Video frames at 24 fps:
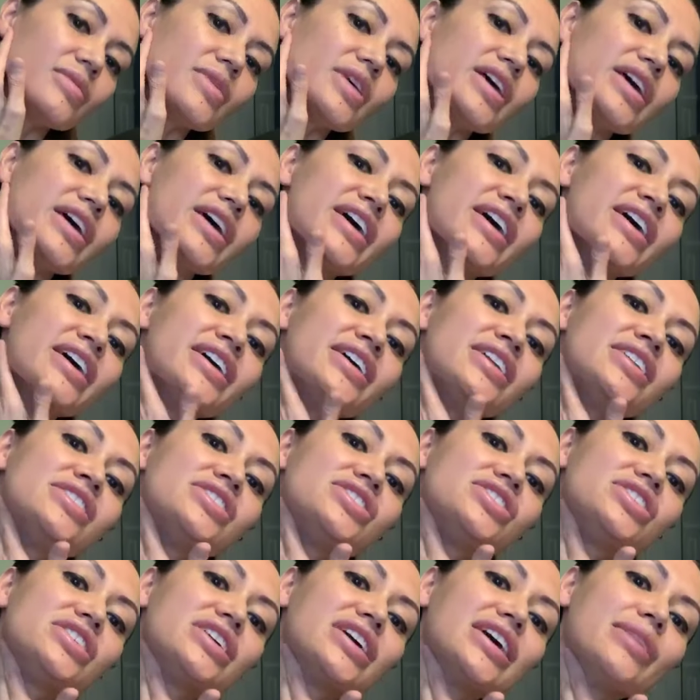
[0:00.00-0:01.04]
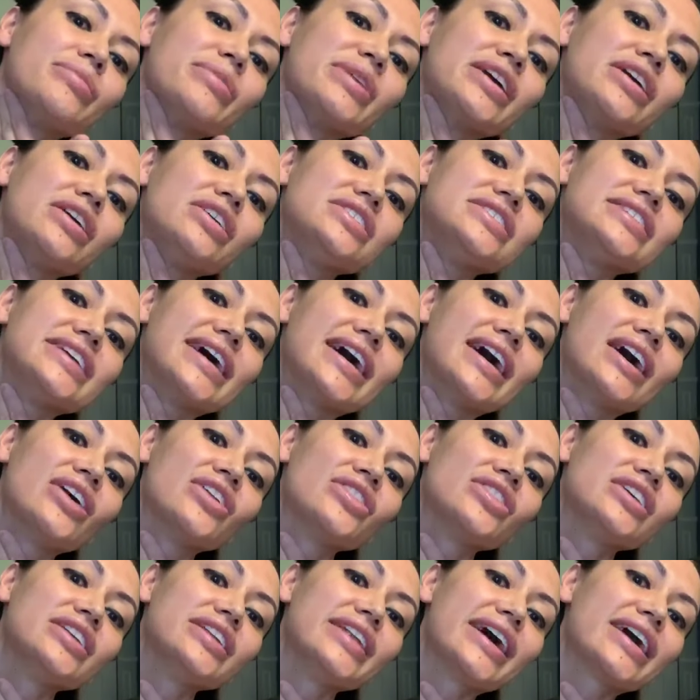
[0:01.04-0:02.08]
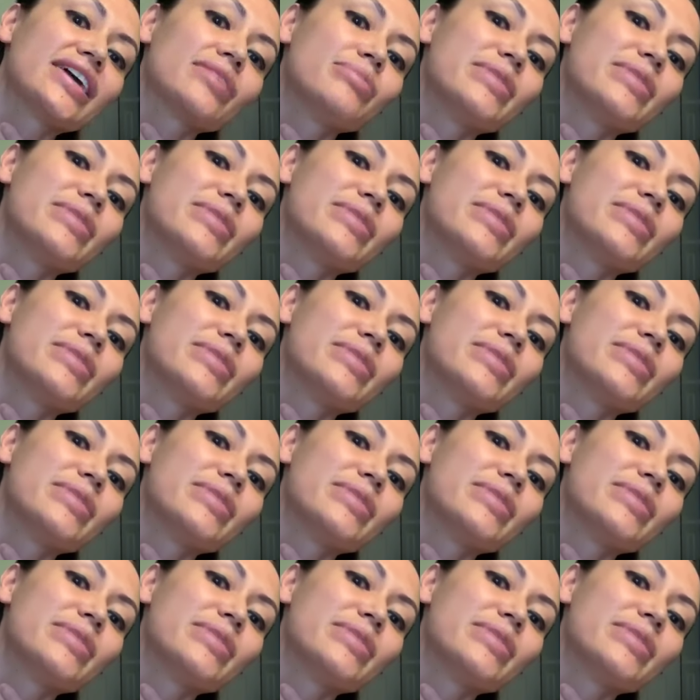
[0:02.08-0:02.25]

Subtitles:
And coming down the neck,